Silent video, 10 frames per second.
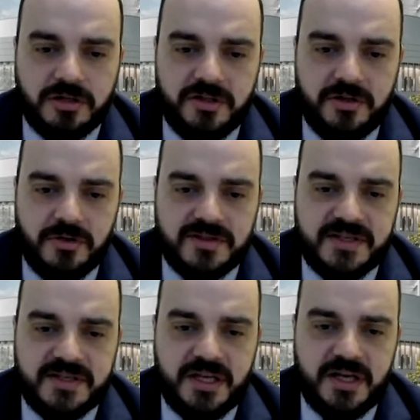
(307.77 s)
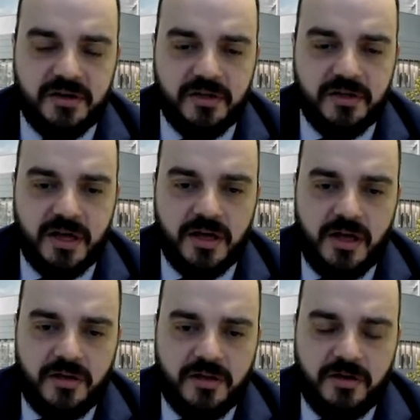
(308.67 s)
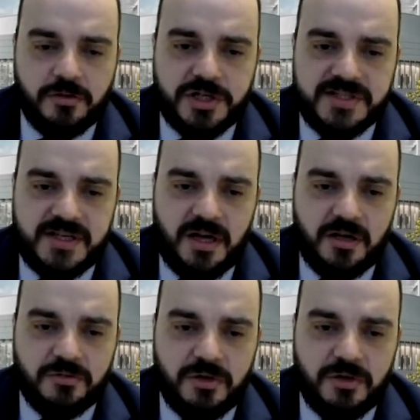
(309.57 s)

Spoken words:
You can see here the ultrasound,